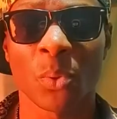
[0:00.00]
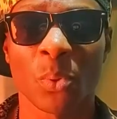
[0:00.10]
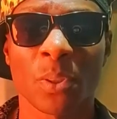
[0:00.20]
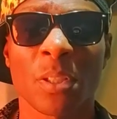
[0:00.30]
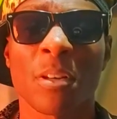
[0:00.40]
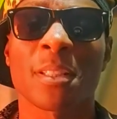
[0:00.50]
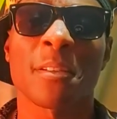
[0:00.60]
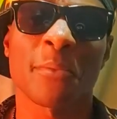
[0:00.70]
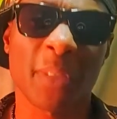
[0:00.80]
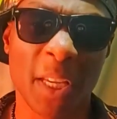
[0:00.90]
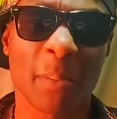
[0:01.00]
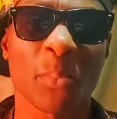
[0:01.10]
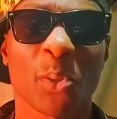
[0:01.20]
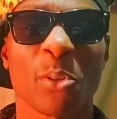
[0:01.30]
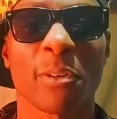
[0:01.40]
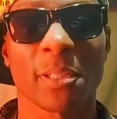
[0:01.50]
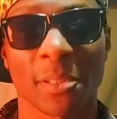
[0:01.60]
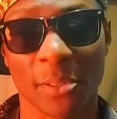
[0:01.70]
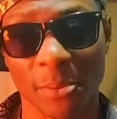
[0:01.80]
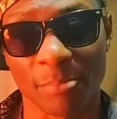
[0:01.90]
who sort of came to the
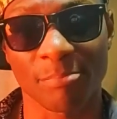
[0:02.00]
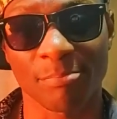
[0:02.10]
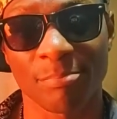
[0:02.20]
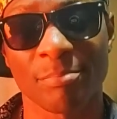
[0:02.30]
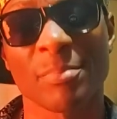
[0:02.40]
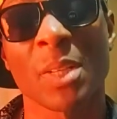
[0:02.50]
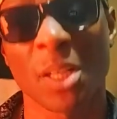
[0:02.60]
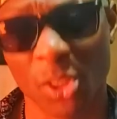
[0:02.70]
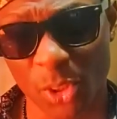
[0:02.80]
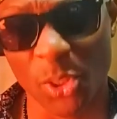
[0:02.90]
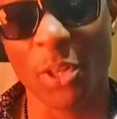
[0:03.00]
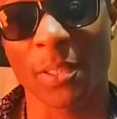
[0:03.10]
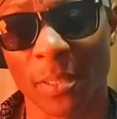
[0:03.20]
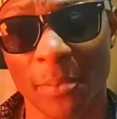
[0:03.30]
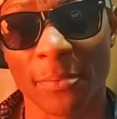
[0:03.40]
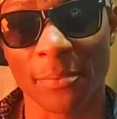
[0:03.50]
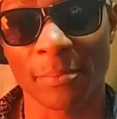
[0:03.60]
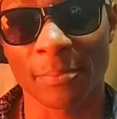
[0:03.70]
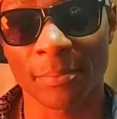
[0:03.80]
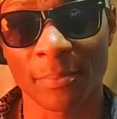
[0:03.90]
rescue. Sort of.
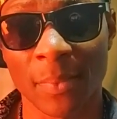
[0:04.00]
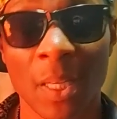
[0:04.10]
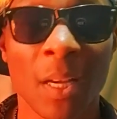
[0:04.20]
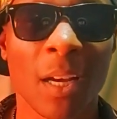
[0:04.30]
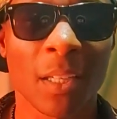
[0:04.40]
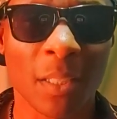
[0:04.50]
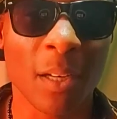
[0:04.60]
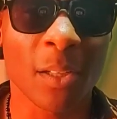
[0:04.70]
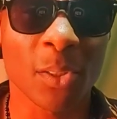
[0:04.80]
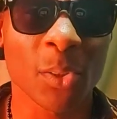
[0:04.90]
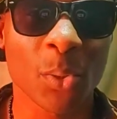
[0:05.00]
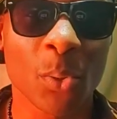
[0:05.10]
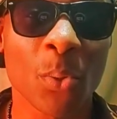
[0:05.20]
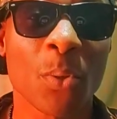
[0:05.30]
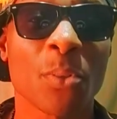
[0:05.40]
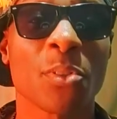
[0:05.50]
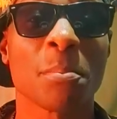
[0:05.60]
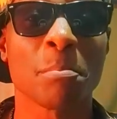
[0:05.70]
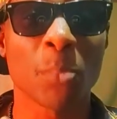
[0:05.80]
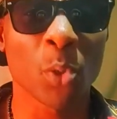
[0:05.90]
And also the
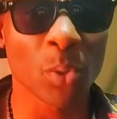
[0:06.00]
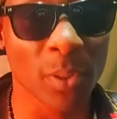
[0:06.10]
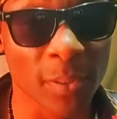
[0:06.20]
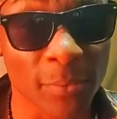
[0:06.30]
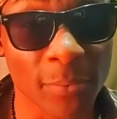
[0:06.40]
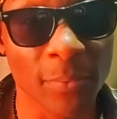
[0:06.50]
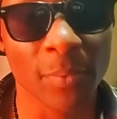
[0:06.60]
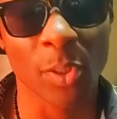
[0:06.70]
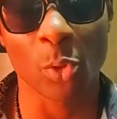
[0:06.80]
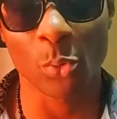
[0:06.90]
motive, the